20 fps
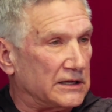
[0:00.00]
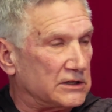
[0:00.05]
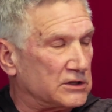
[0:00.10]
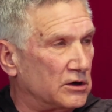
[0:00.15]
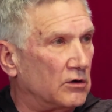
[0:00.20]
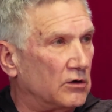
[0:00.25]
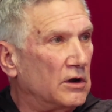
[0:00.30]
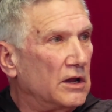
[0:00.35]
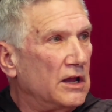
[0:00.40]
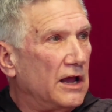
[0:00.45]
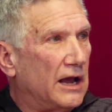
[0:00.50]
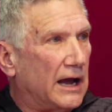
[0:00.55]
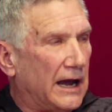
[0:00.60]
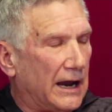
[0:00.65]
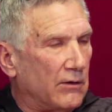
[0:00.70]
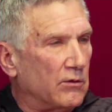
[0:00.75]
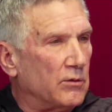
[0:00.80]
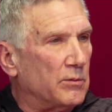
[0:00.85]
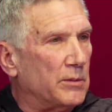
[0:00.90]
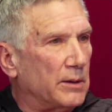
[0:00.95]
So I
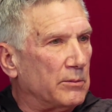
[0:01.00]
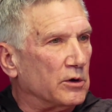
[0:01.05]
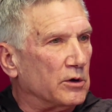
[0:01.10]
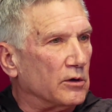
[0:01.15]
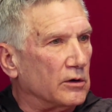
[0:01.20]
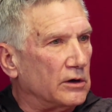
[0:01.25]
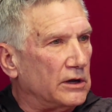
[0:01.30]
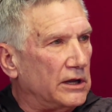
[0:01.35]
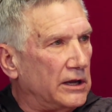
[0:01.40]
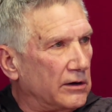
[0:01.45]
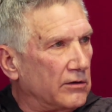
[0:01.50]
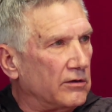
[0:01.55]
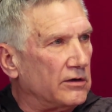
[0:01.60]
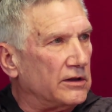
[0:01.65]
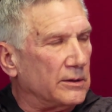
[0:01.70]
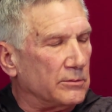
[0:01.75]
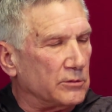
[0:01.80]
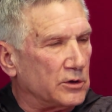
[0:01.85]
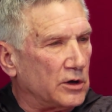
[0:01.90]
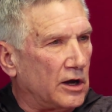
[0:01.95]
remember hearing
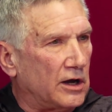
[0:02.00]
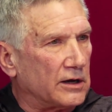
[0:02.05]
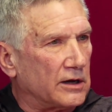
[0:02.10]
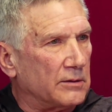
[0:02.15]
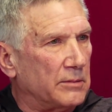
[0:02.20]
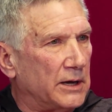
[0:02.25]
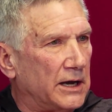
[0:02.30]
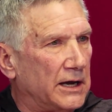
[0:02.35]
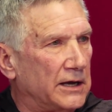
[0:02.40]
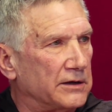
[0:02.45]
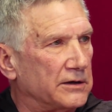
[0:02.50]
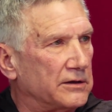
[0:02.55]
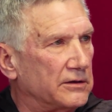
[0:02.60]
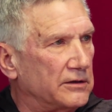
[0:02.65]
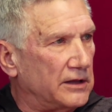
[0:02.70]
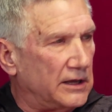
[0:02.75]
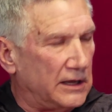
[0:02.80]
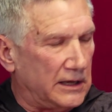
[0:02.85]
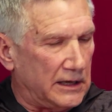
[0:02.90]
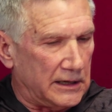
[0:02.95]
them talk about
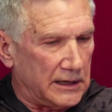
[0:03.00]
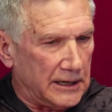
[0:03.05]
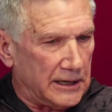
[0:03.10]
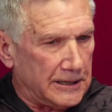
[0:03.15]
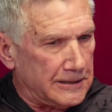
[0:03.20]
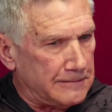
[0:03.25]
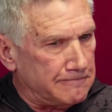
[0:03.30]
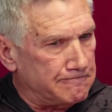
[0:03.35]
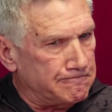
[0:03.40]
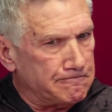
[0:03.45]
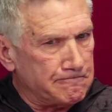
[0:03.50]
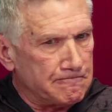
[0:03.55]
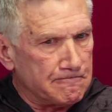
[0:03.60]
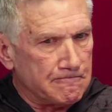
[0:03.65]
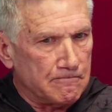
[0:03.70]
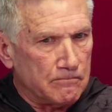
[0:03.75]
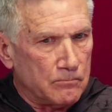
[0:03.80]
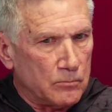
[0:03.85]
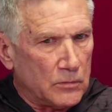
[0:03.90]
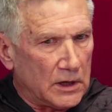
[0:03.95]
the
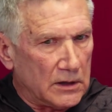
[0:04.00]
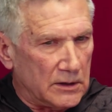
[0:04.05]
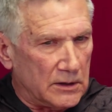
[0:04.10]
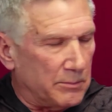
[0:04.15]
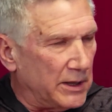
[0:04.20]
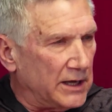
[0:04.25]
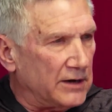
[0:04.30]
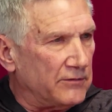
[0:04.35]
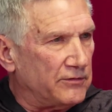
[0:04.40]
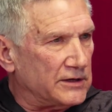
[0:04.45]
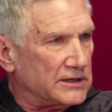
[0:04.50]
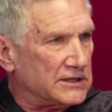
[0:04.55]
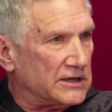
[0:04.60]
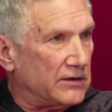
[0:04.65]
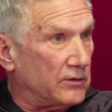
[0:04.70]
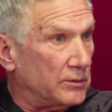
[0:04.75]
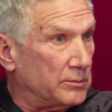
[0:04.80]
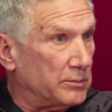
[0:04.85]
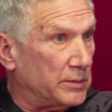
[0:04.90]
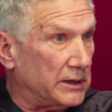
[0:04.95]
benefits
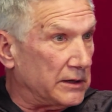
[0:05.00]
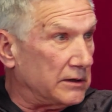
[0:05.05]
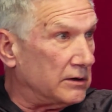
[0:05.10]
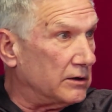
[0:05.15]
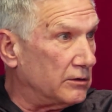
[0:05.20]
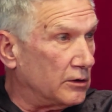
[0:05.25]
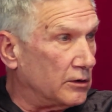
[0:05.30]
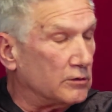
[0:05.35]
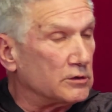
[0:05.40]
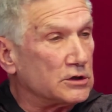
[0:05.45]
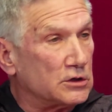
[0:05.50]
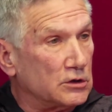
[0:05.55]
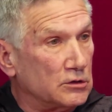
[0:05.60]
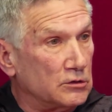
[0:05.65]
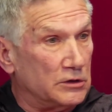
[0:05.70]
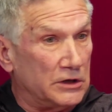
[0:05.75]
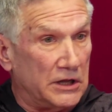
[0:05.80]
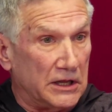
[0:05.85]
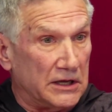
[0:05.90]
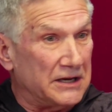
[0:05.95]
of it, but those who
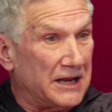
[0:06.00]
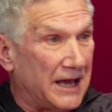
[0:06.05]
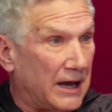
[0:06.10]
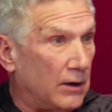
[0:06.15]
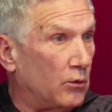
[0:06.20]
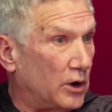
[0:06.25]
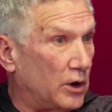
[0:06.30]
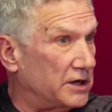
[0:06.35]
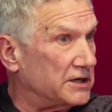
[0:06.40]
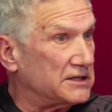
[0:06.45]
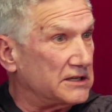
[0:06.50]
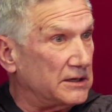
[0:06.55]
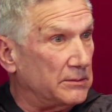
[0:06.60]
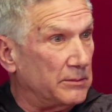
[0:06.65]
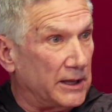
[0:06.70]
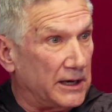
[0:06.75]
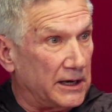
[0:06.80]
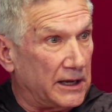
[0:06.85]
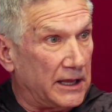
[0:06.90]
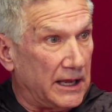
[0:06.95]
did not want to see
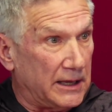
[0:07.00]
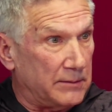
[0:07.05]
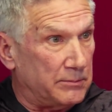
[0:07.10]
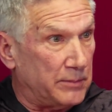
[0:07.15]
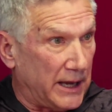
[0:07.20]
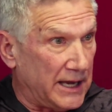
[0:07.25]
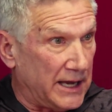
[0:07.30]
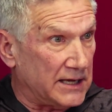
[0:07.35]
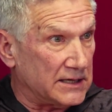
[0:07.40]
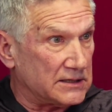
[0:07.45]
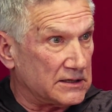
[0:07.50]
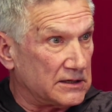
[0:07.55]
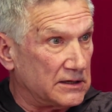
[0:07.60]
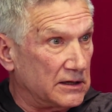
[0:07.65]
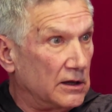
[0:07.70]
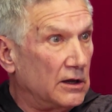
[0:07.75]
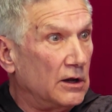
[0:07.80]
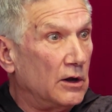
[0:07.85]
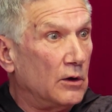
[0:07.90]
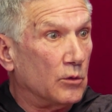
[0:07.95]
Medicaid passed
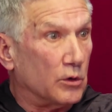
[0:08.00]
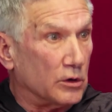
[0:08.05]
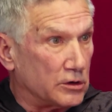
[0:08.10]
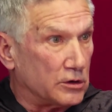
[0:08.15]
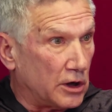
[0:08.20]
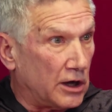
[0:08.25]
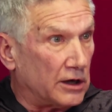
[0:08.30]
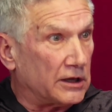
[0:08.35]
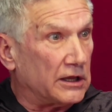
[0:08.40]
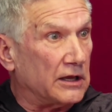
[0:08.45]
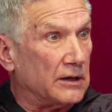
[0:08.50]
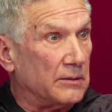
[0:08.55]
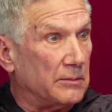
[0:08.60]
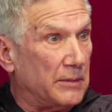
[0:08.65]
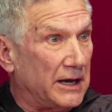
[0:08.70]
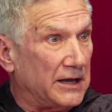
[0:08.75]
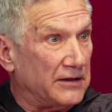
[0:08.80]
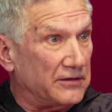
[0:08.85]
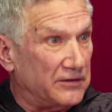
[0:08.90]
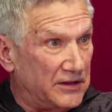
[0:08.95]
were talking
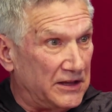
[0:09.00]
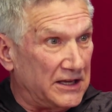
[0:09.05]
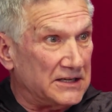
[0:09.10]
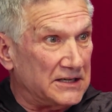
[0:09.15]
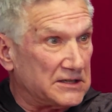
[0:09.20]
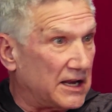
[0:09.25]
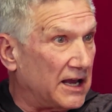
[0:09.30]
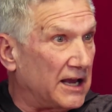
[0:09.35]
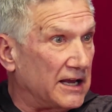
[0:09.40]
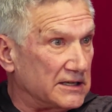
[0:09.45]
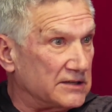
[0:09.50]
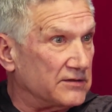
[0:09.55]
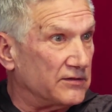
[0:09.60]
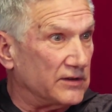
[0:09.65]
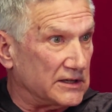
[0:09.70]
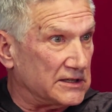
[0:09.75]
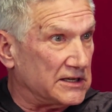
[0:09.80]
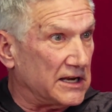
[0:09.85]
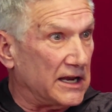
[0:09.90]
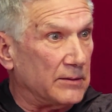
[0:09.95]
about these kinds of
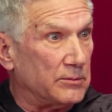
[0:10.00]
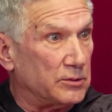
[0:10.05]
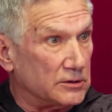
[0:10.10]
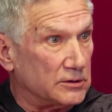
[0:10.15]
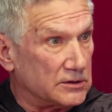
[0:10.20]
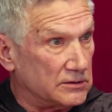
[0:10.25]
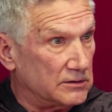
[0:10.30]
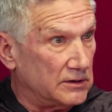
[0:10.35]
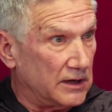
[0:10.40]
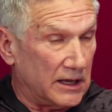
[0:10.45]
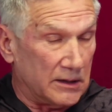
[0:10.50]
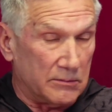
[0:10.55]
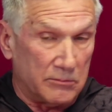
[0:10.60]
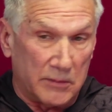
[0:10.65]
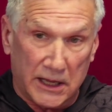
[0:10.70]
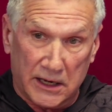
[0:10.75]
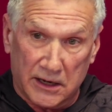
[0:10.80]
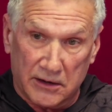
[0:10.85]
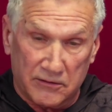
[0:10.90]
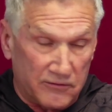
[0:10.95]
examples and
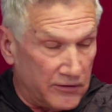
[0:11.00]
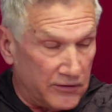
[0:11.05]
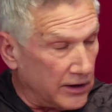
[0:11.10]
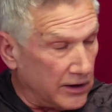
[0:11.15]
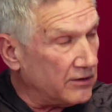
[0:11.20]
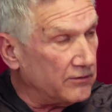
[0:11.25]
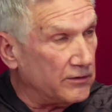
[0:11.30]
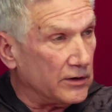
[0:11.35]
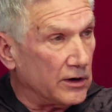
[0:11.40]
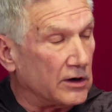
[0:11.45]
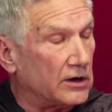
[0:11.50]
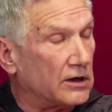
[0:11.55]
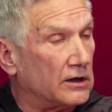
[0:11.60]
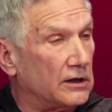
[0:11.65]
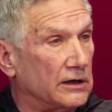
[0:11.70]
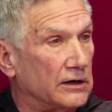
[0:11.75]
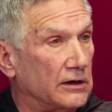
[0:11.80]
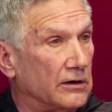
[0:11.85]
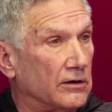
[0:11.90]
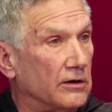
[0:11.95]
made it very, very
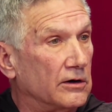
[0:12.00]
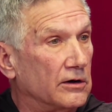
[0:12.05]
clear